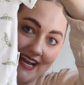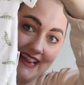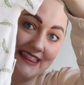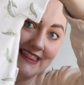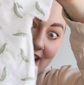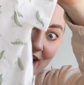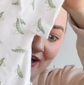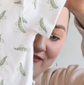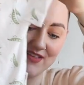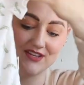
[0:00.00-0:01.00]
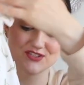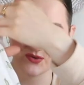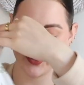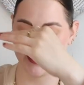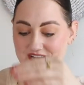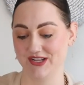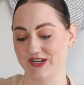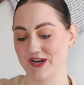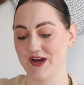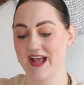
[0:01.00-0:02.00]
And I love this green
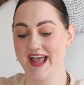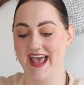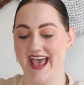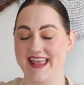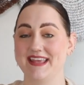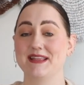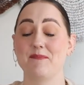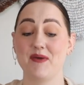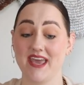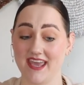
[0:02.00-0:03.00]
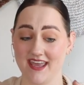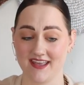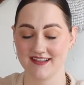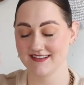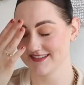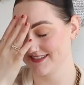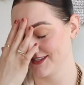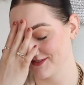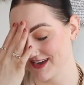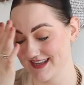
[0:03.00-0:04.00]
color. And then the pants,
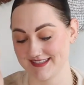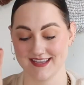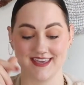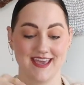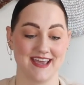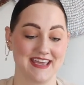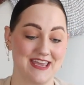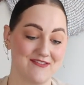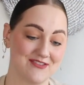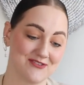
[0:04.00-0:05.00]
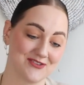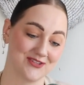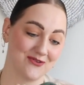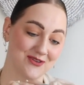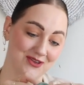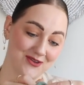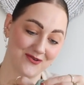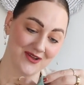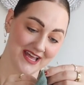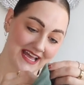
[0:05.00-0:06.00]
you guys, I can't even, they're so
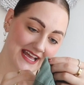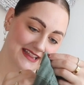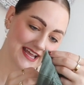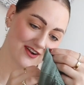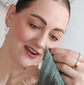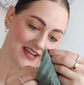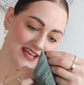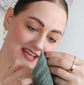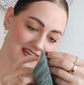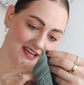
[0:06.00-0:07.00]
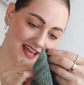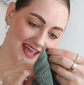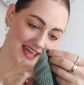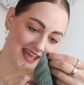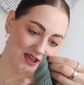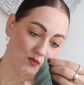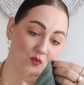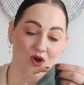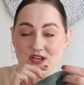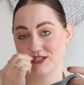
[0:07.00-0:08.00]
cute. They are in a
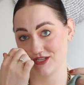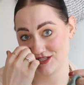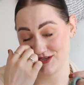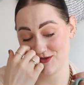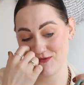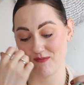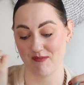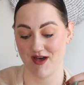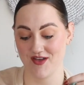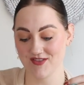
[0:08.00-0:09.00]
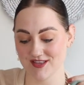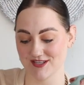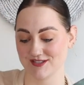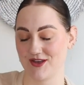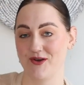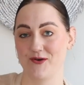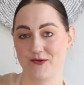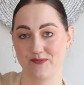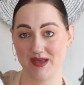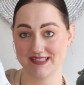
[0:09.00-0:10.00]
one to two month.
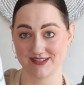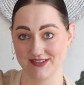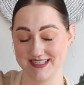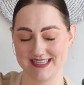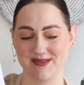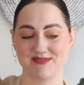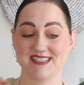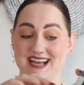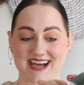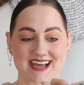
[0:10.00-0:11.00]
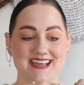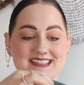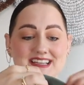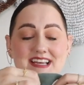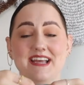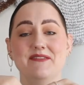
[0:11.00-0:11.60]
So basically same size.